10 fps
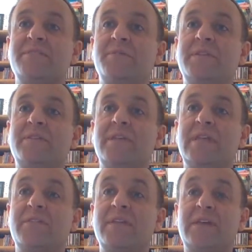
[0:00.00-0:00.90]
So
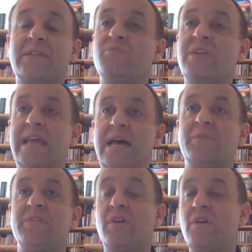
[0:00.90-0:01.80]
that's really
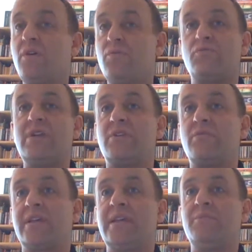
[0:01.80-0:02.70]
happened really
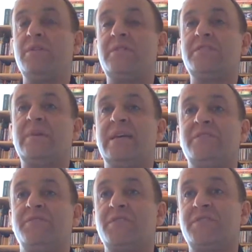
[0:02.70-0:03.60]
quickly within the
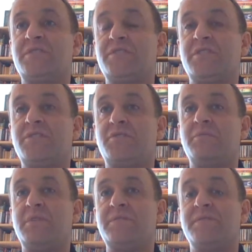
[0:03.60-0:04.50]
space of just
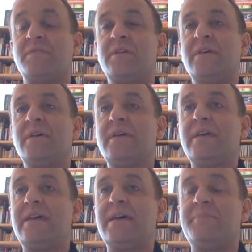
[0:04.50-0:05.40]
under a month.
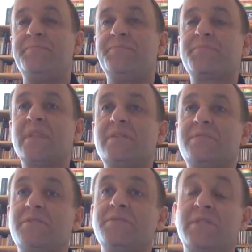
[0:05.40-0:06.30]

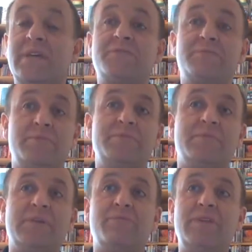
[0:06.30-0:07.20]
So it
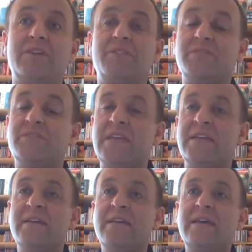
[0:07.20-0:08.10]
was really good to
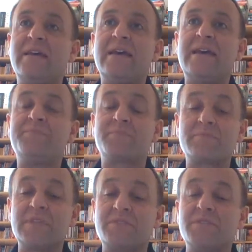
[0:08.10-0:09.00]
see.
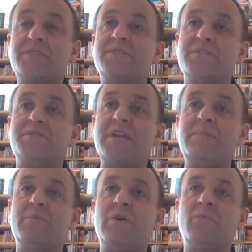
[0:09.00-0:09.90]
So
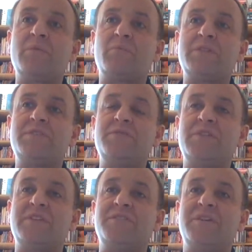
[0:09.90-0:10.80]
Jamie, what do
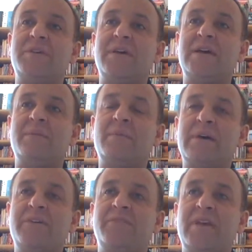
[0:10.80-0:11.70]
you think
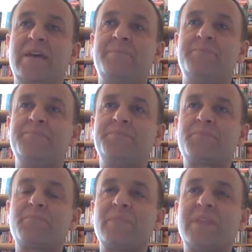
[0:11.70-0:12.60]
about
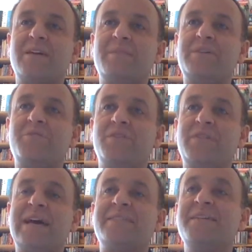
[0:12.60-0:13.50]
all
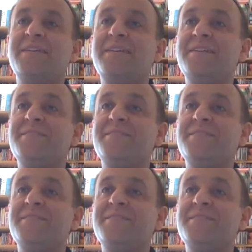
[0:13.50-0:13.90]
of that?